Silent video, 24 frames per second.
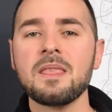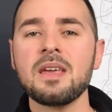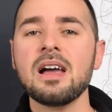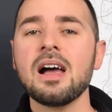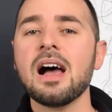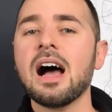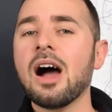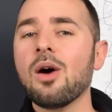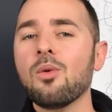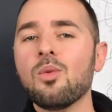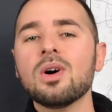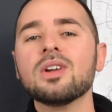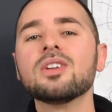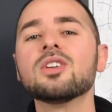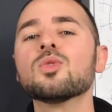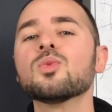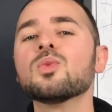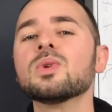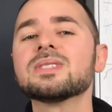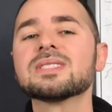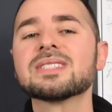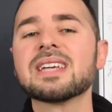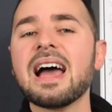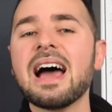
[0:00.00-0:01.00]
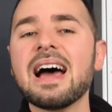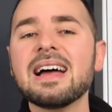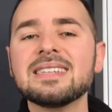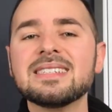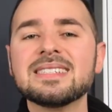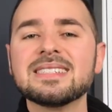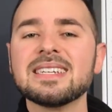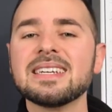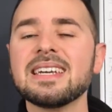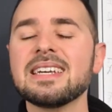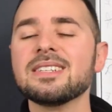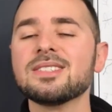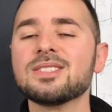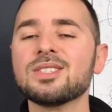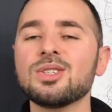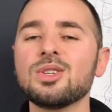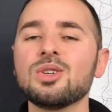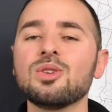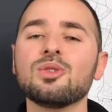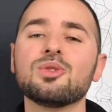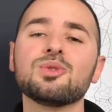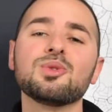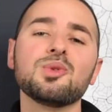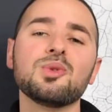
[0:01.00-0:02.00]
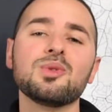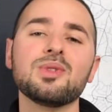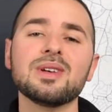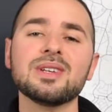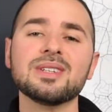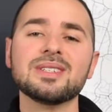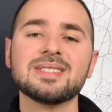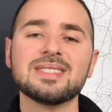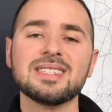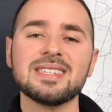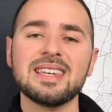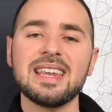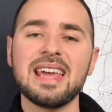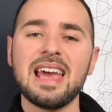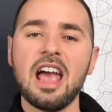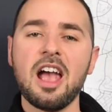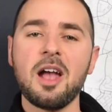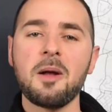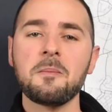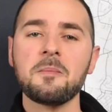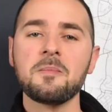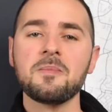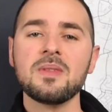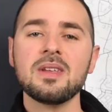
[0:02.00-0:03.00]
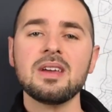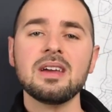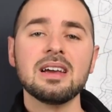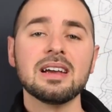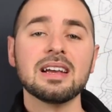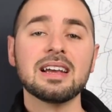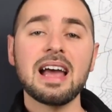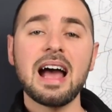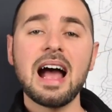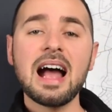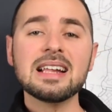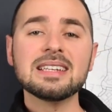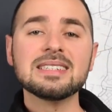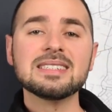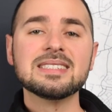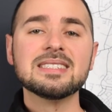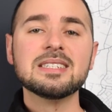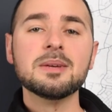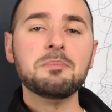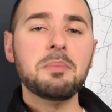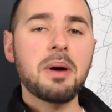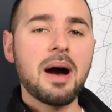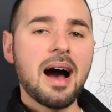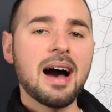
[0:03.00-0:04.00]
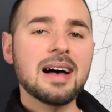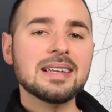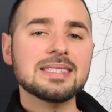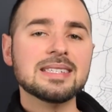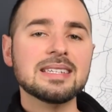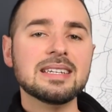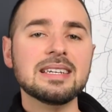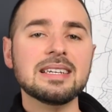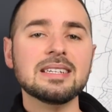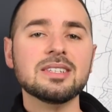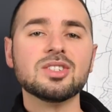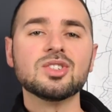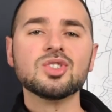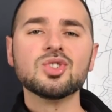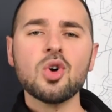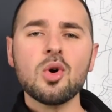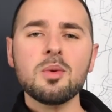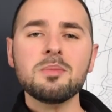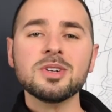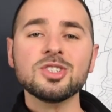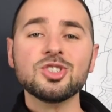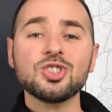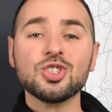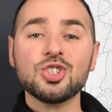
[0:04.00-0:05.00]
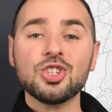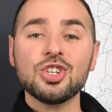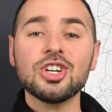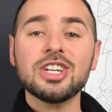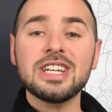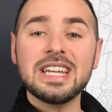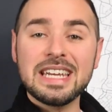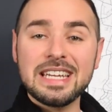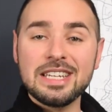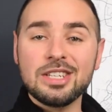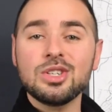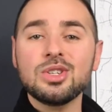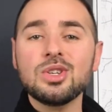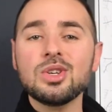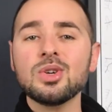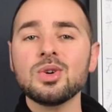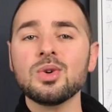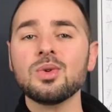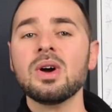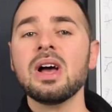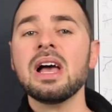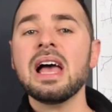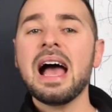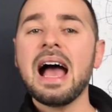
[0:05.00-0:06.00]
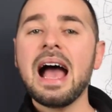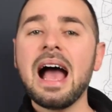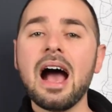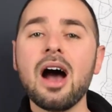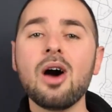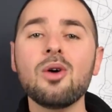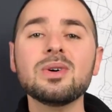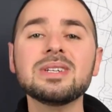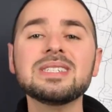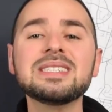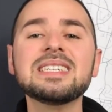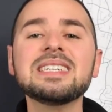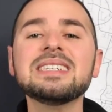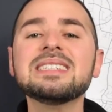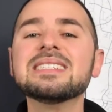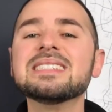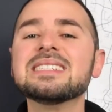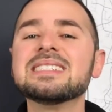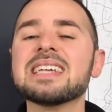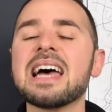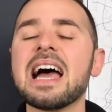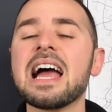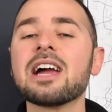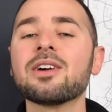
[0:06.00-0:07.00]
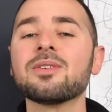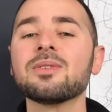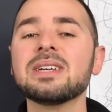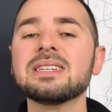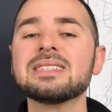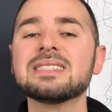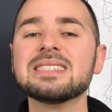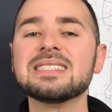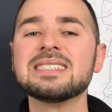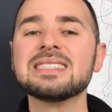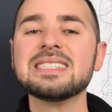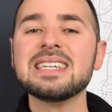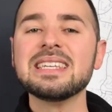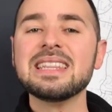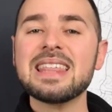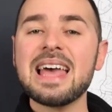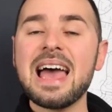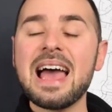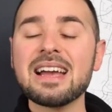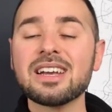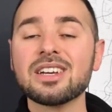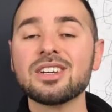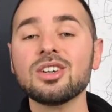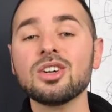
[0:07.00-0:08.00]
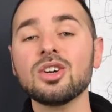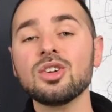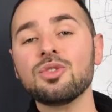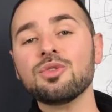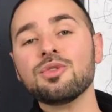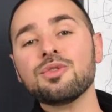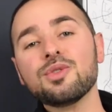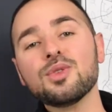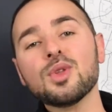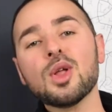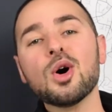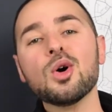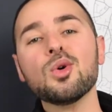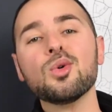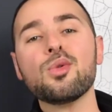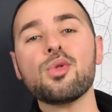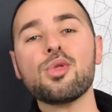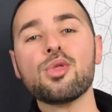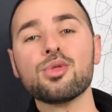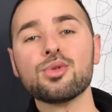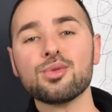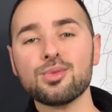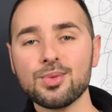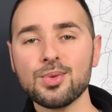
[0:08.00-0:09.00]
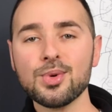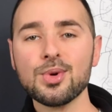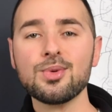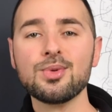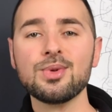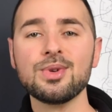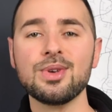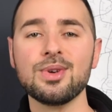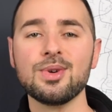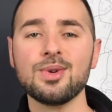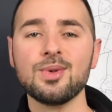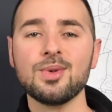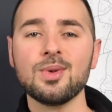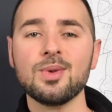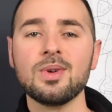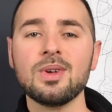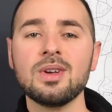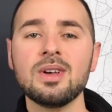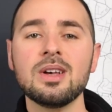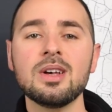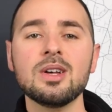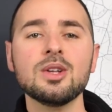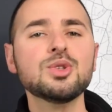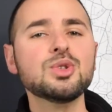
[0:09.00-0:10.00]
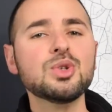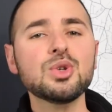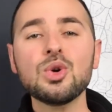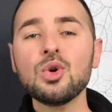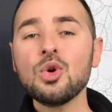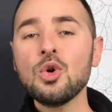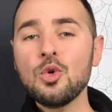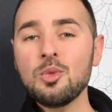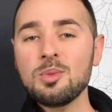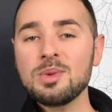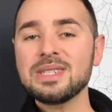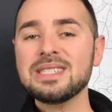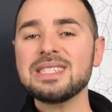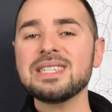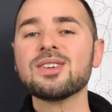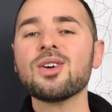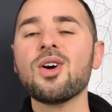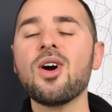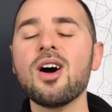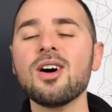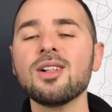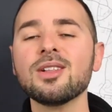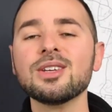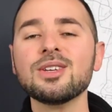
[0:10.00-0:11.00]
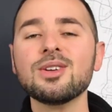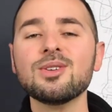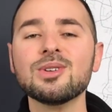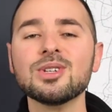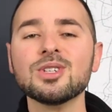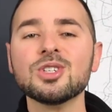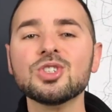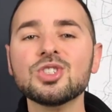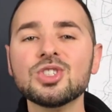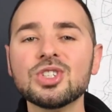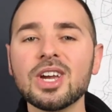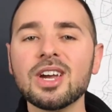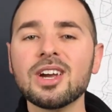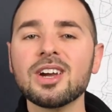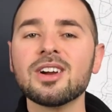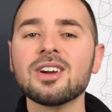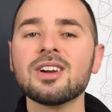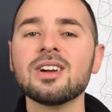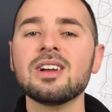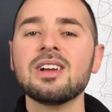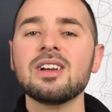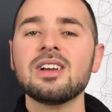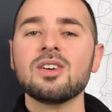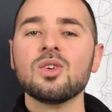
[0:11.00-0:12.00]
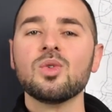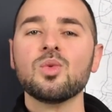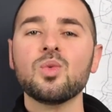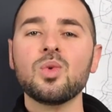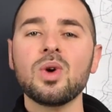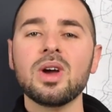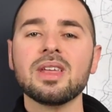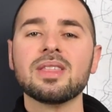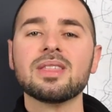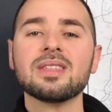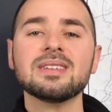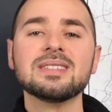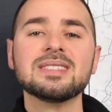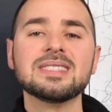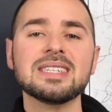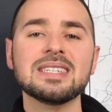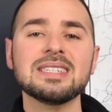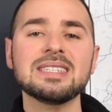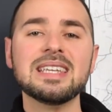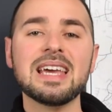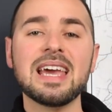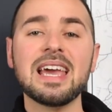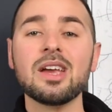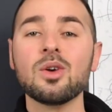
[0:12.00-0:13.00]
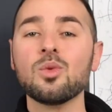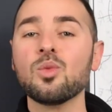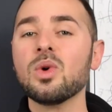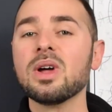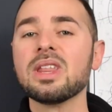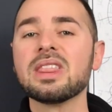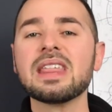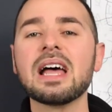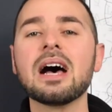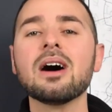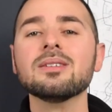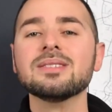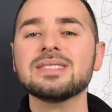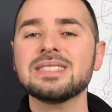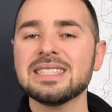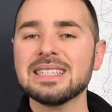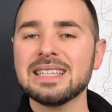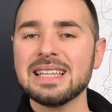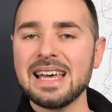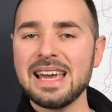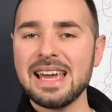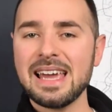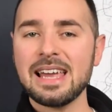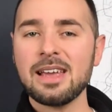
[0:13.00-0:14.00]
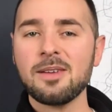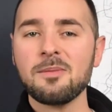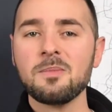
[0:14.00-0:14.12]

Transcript: I wonder what's God saying to you through this today. God's deposited so much good in you. How is he desiring to see that good flow through you? To whom is he calling you to share with today without delay?